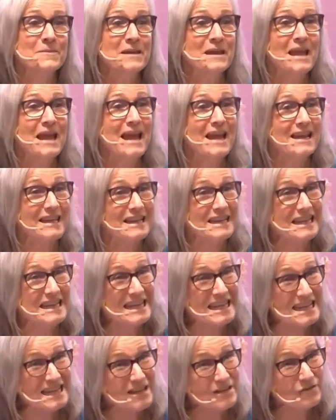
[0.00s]
and can
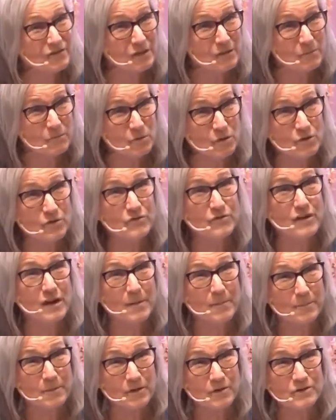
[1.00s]
even move a
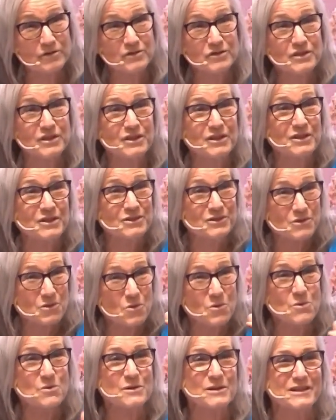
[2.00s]
person
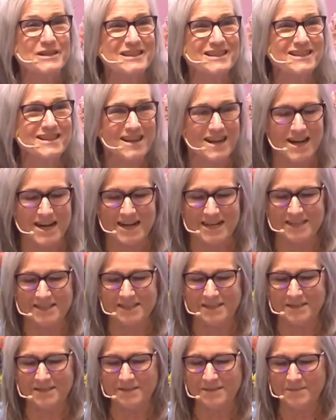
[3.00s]
toward God.
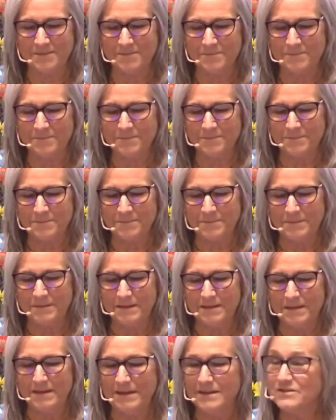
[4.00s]

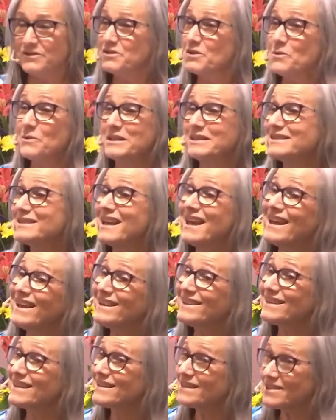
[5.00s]
So we say
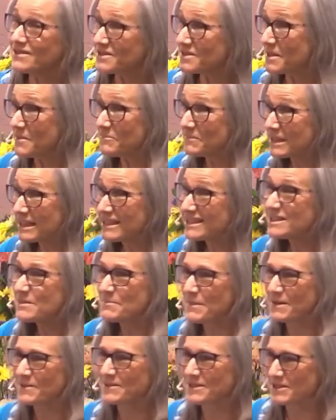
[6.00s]
that there's something
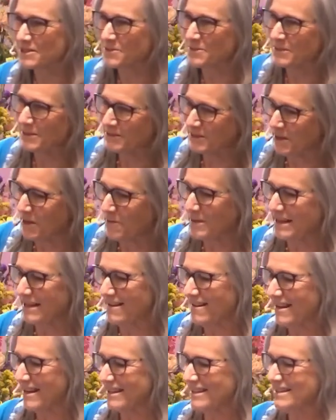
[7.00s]
spiritual going
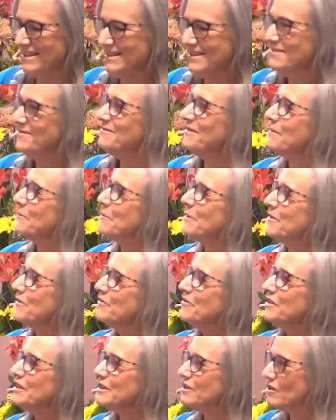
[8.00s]
on when we
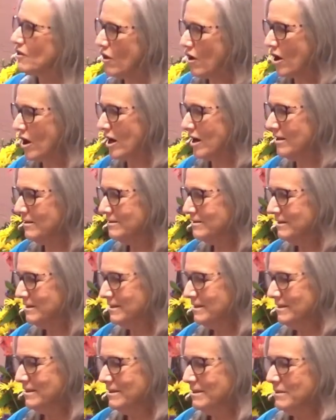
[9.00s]
feel awe,
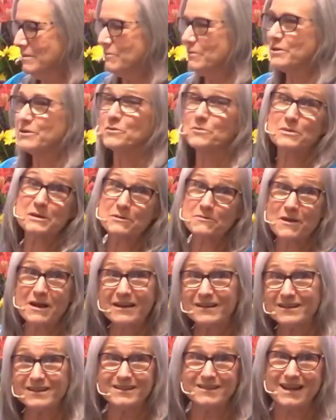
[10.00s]
whether we
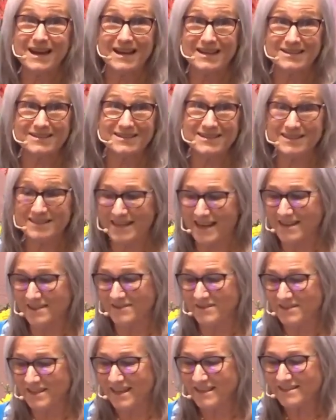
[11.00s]
recognize it as
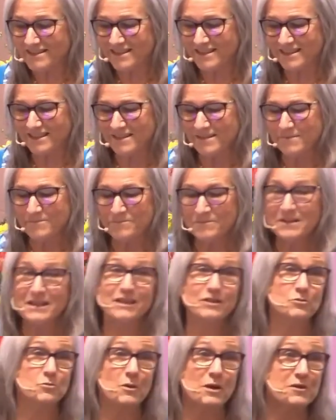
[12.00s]
such, and
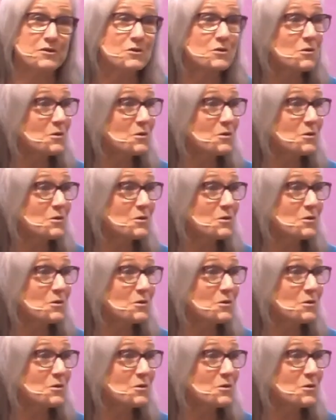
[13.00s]
whether or